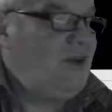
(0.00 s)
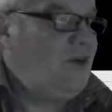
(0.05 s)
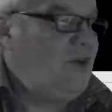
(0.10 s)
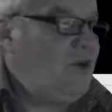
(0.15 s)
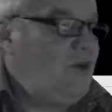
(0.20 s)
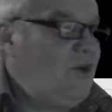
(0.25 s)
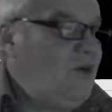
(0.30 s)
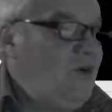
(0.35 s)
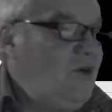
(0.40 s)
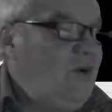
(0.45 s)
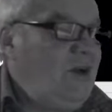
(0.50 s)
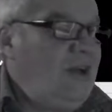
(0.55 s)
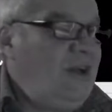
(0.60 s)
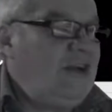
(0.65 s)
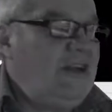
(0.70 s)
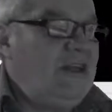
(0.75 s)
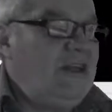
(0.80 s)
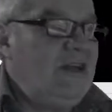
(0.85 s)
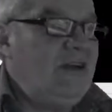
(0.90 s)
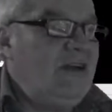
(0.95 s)

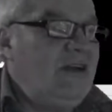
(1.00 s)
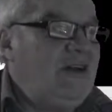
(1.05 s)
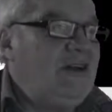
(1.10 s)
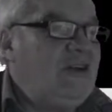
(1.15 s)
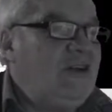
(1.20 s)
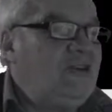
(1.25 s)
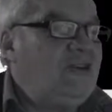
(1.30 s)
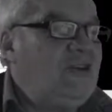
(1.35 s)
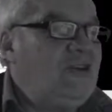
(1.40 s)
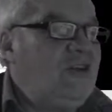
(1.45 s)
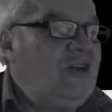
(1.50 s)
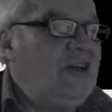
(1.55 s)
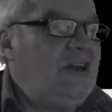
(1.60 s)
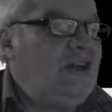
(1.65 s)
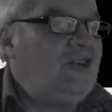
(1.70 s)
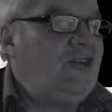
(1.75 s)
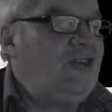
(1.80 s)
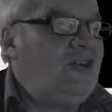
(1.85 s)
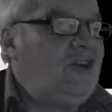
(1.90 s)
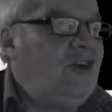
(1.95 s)
alrighty. Oh,
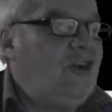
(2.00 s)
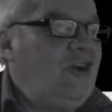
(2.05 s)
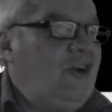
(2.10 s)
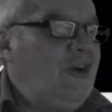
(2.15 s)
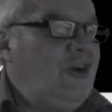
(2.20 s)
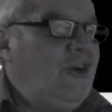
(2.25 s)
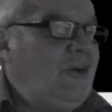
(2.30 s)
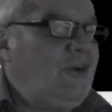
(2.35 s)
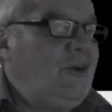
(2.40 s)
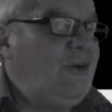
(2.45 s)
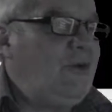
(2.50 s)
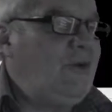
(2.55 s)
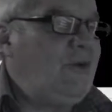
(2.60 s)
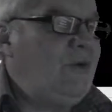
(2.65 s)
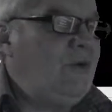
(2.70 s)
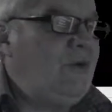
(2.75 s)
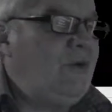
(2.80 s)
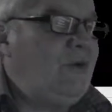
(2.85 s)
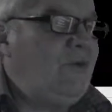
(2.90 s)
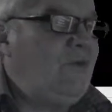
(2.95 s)
slideshow
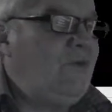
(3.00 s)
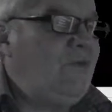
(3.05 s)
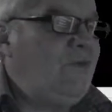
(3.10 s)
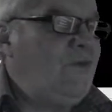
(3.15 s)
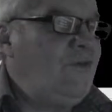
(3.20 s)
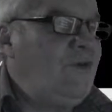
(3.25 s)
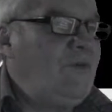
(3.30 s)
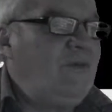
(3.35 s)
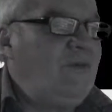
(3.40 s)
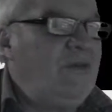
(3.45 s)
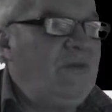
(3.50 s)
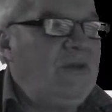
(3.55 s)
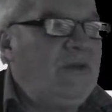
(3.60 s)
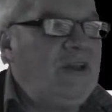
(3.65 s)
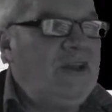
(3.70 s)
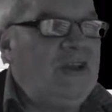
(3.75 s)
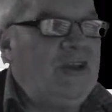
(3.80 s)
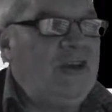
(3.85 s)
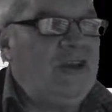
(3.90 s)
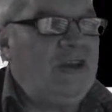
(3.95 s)
from the
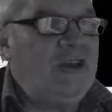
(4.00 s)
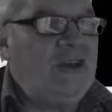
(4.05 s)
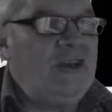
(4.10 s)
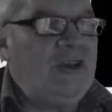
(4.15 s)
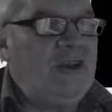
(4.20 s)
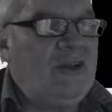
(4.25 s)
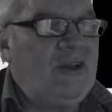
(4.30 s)
beginning.